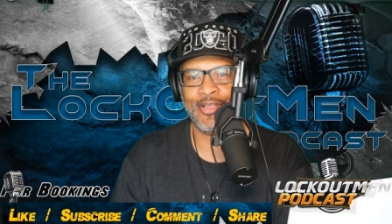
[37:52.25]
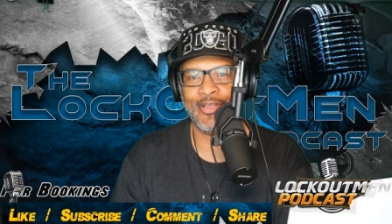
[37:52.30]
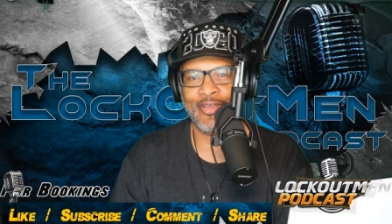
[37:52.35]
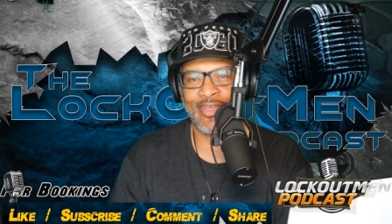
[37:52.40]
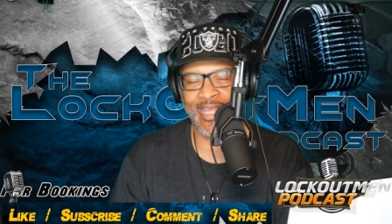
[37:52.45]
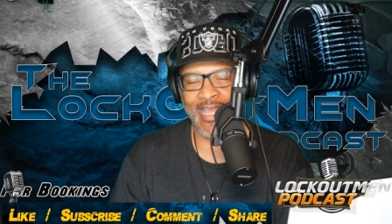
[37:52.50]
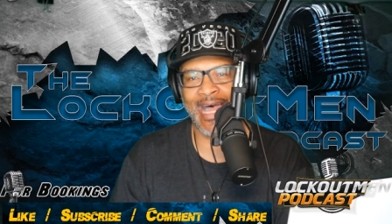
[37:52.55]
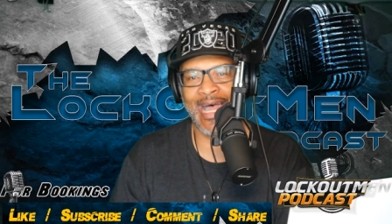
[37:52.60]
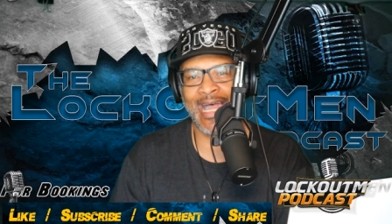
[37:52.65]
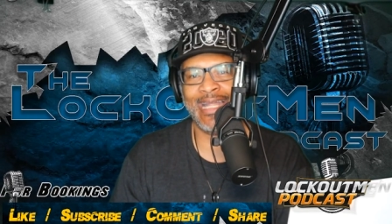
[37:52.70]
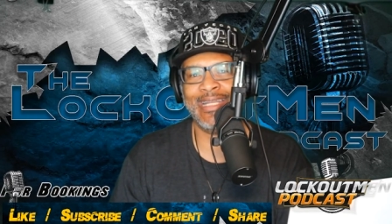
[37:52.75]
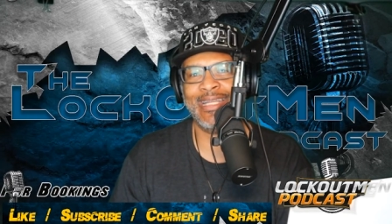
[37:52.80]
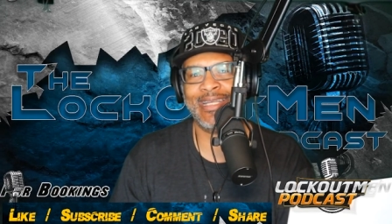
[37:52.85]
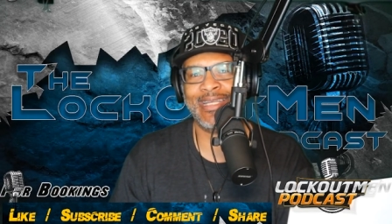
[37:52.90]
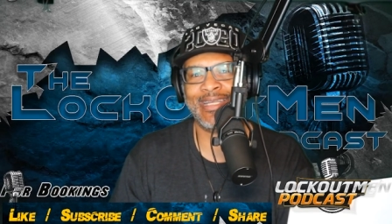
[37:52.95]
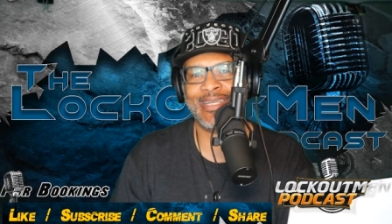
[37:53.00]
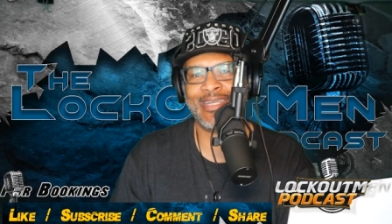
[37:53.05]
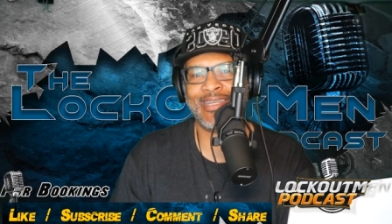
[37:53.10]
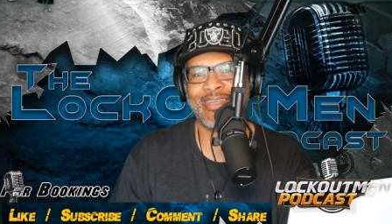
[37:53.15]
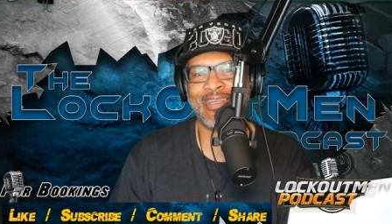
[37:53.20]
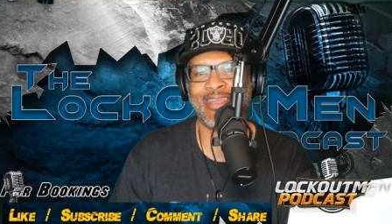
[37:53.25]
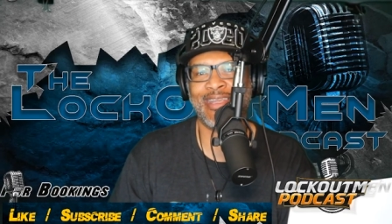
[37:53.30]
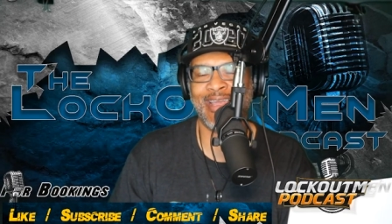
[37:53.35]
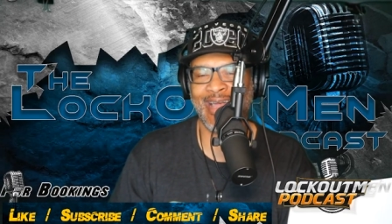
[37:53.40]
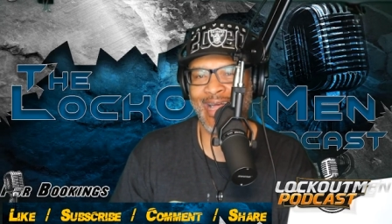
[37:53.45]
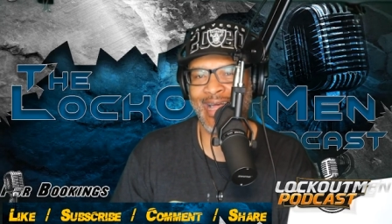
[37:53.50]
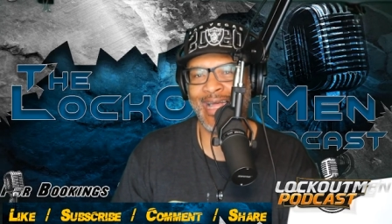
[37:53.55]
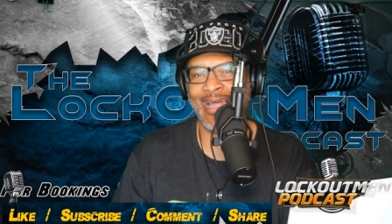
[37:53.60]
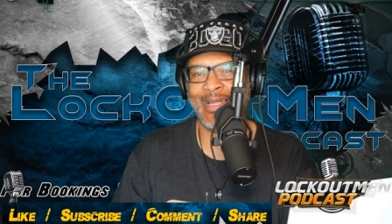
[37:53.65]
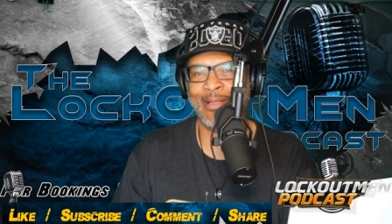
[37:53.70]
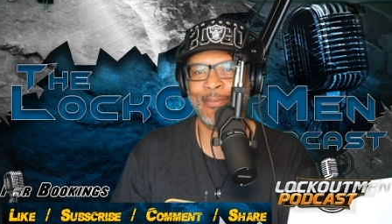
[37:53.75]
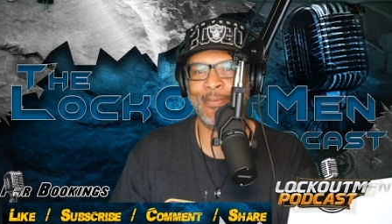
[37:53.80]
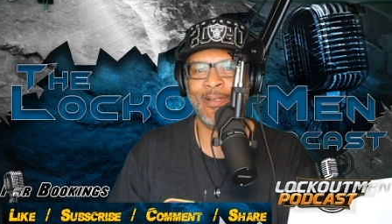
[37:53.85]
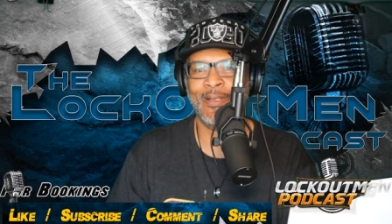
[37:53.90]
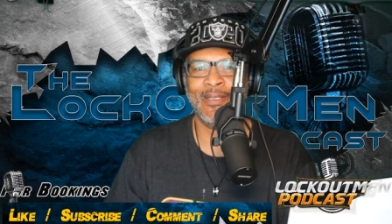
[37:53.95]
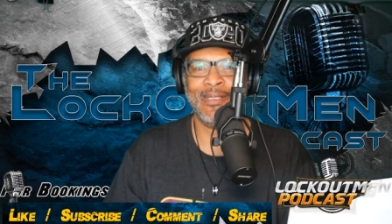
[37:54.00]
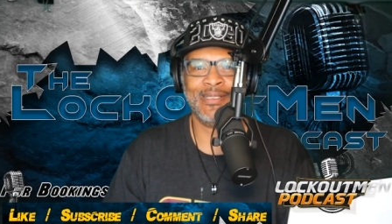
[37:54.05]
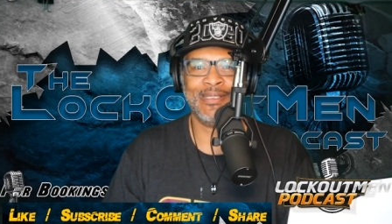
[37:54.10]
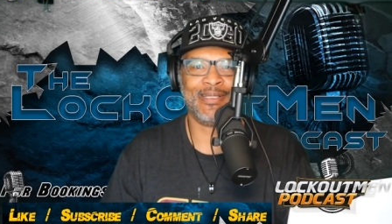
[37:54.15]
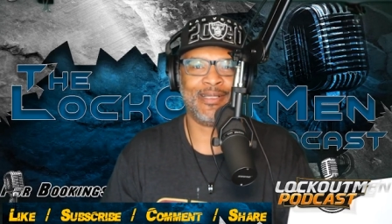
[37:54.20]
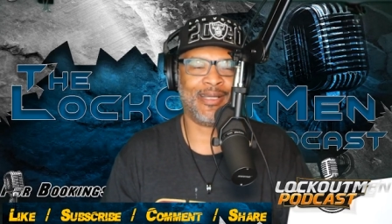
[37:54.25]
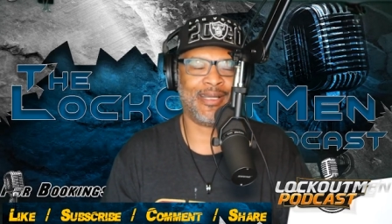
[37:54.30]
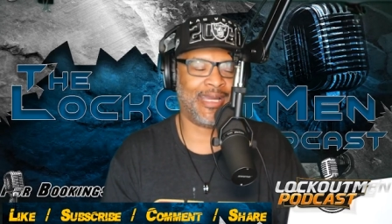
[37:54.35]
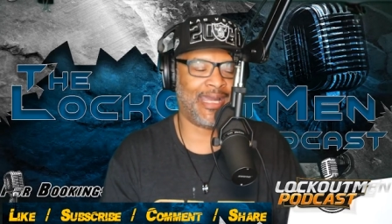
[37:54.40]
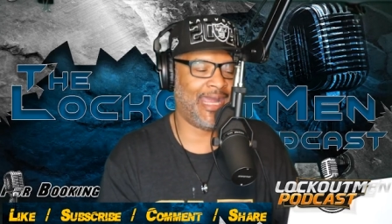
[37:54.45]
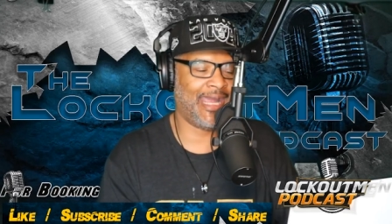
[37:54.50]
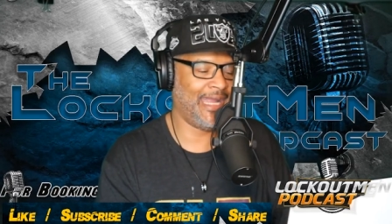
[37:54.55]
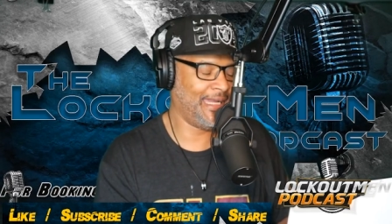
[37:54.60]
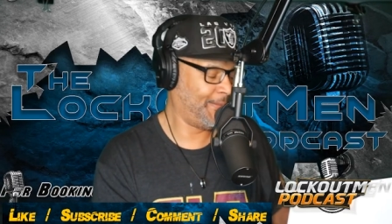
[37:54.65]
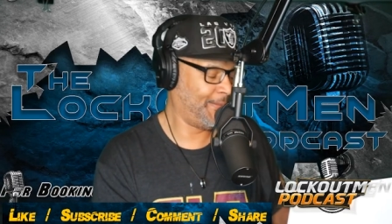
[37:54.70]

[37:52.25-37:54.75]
dot com. All right?